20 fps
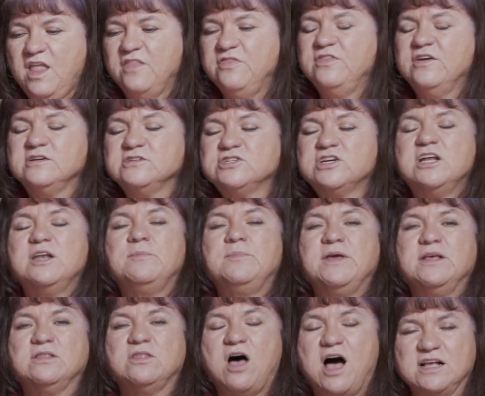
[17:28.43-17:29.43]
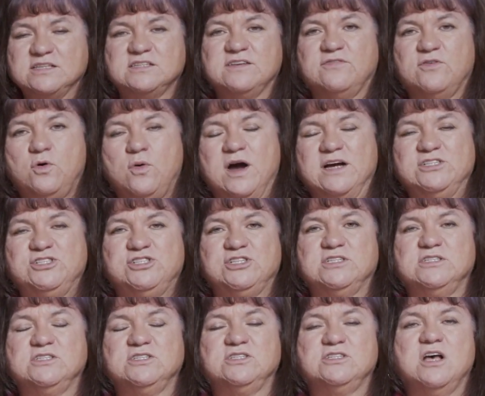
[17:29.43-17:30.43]
There's going to be lots of
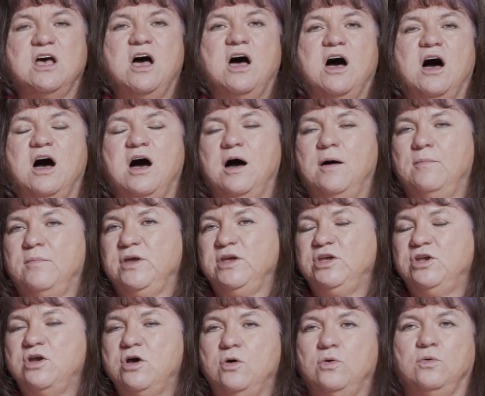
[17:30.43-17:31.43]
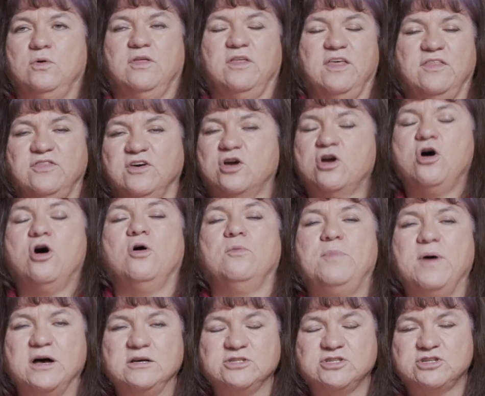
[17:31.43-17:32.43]
questions. The
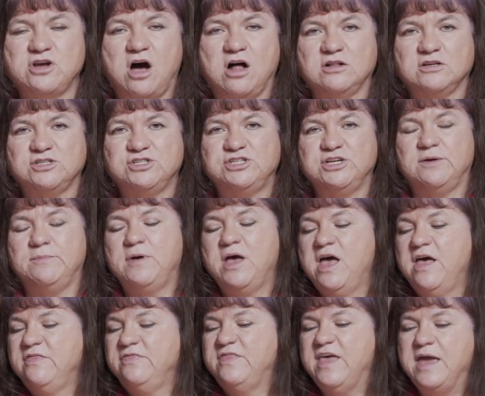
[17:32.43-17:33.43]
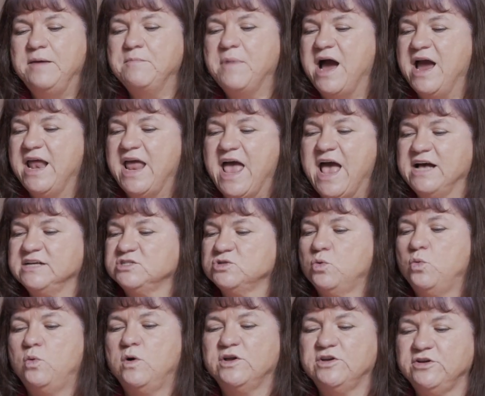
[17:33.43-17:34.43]
Cobell Scholarship, they might ask,
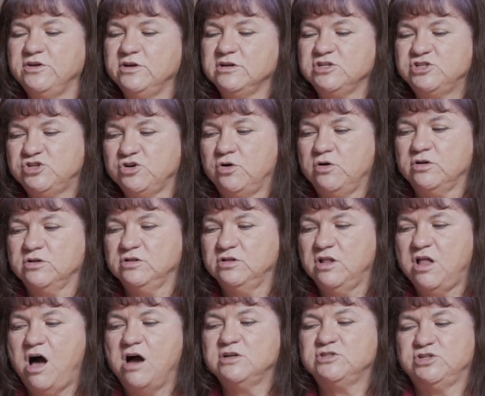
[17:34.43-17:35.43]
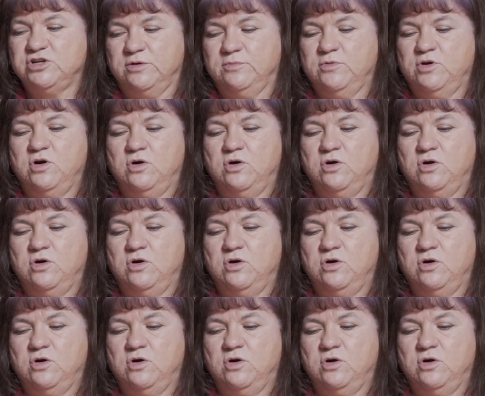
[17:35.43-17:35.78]
what are your short and long-term